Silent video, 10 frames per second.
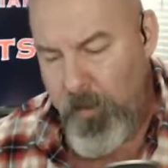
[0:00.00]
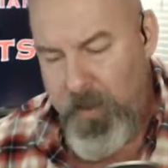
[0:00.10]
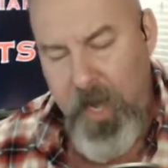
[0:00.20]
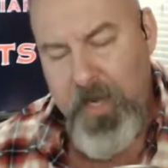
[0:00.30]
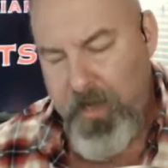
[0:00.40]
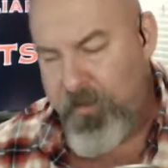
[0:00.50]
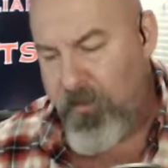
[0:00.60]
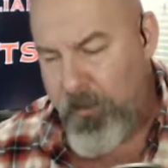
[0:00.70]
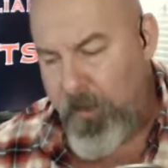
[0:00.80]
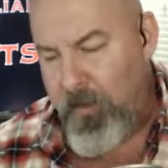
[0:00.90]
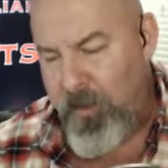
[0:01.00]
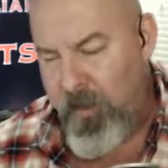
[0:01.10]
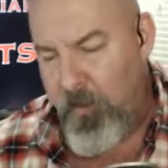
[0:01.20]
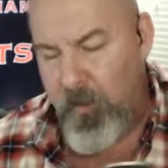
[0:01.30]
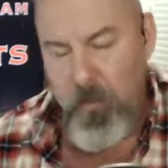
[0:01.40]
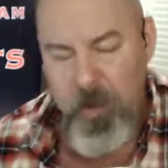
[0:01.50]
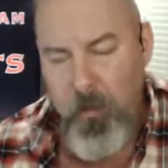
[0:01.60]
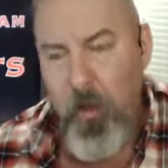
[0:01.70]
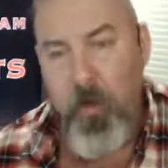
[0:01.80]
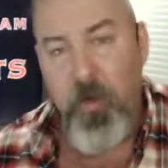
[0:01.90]
we got to get this book to
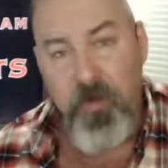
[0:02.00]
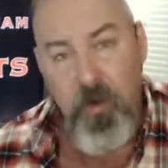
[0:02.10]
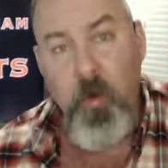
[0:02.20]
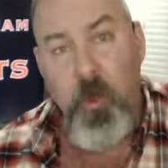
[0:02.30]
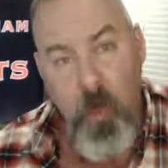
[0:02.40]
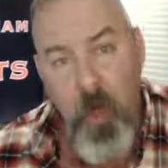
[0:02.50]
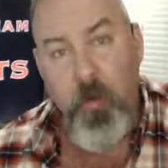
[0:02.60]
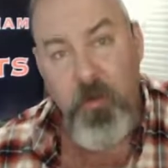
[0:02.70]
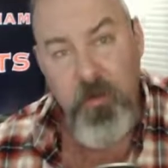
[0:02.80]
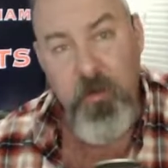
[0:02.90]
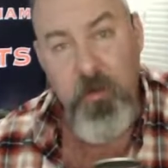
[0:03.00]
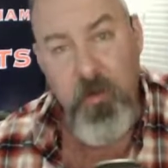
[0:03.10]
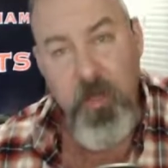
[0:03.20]
number 1. We're so close.